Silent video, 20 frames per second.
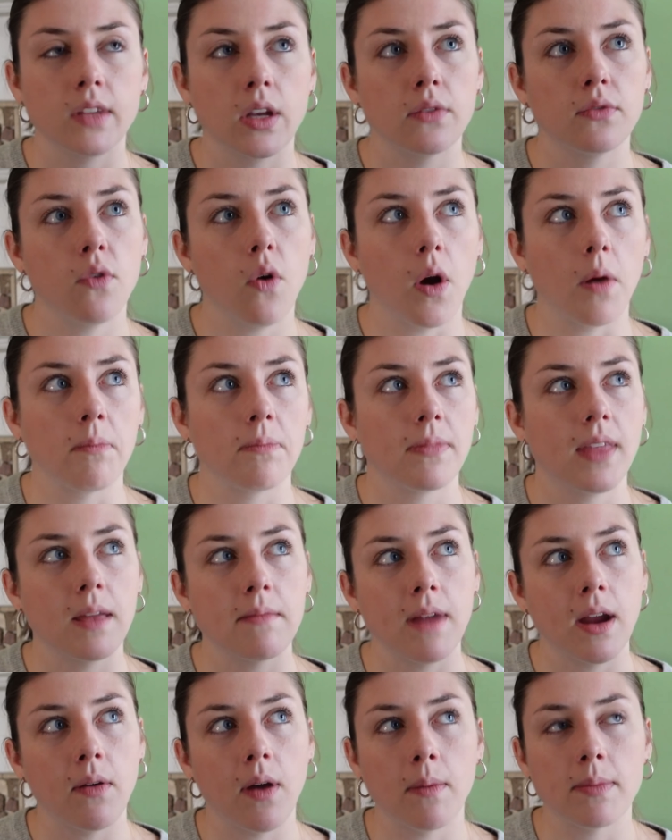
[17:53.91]
form in
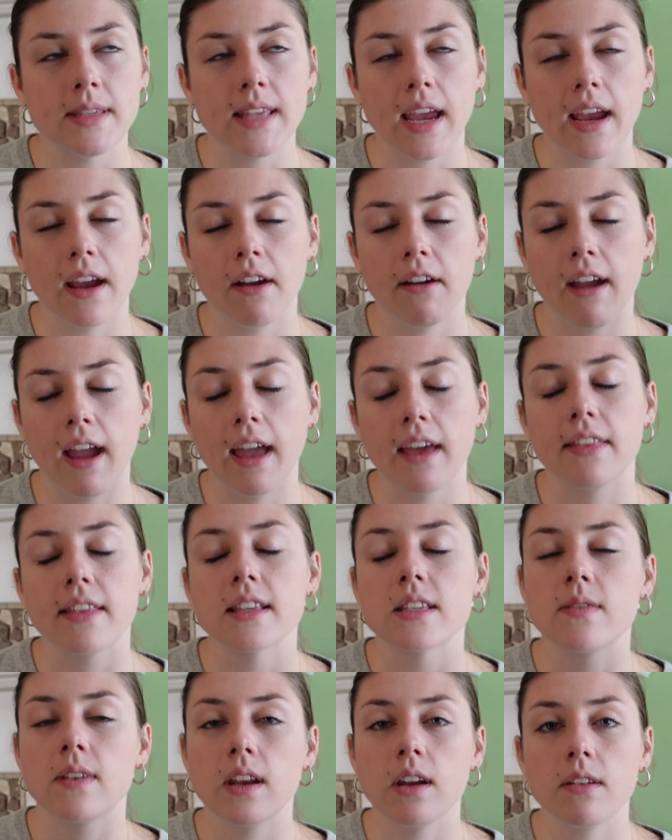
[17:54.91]
my website. Okay,
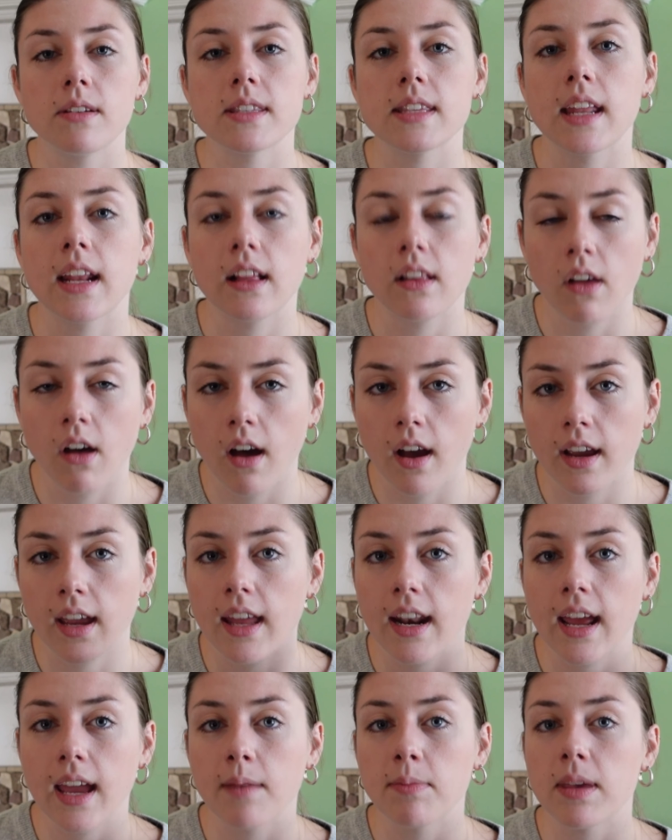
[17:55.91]
this video is getting long
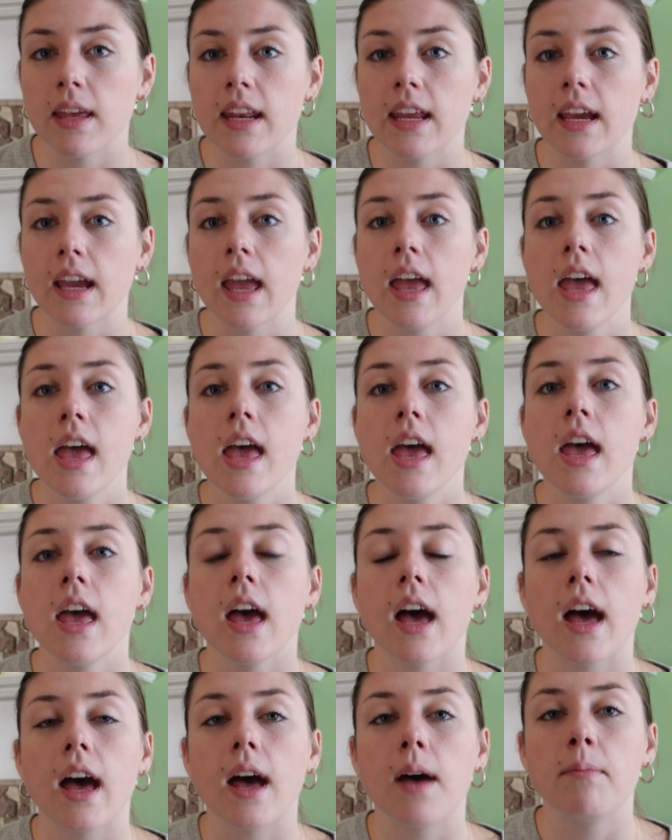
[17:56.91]
and I am getting
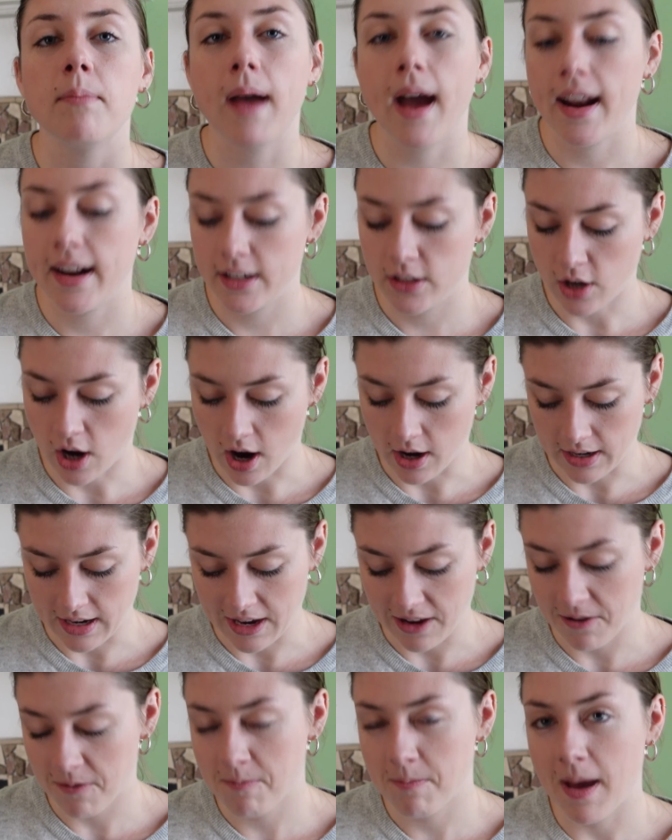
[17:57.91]
bad at
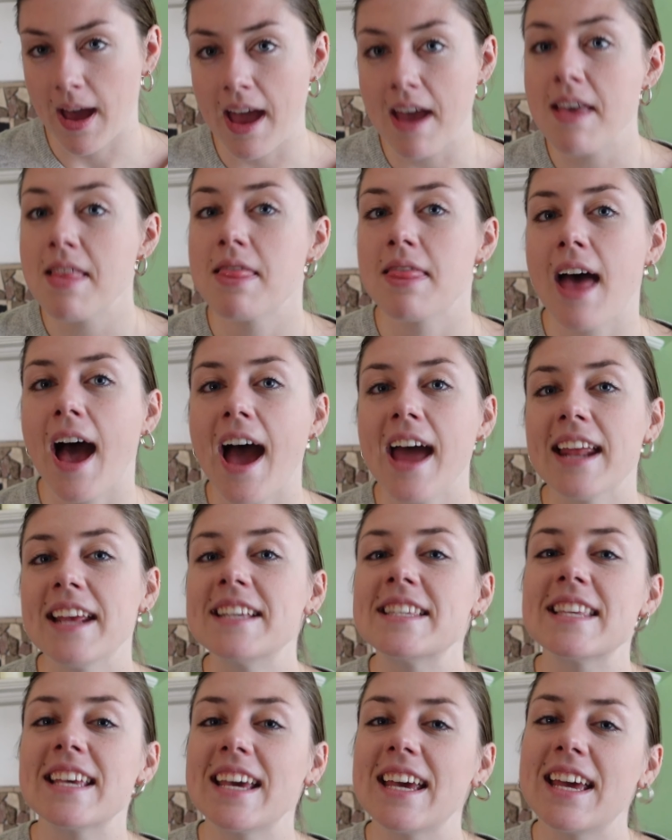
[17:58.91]
talking, but that
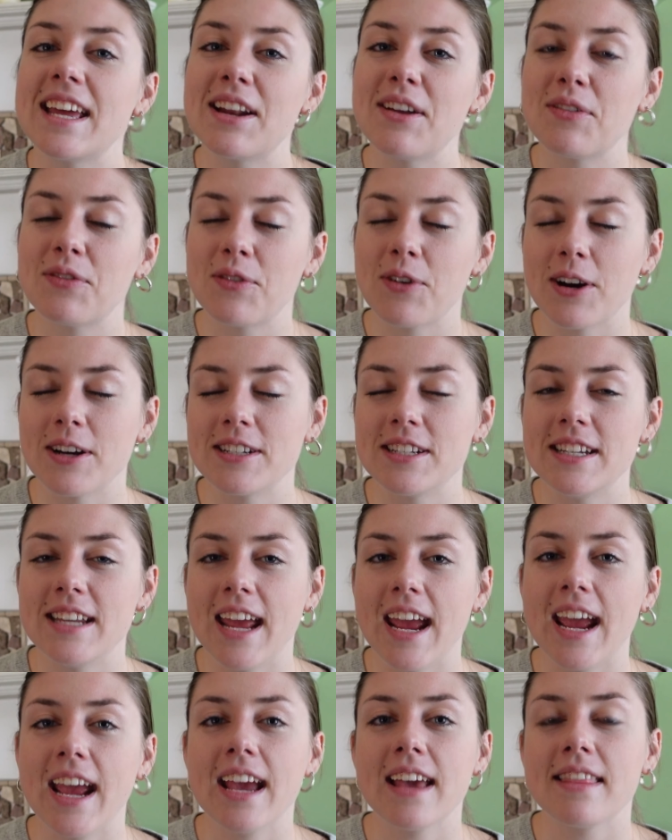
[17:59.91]
is it for
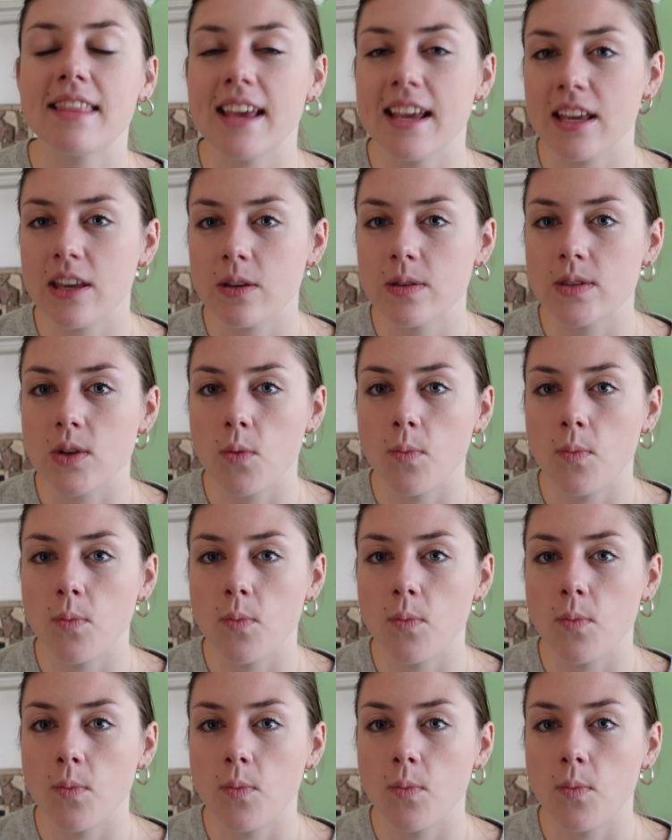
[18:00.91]
today. Thank you so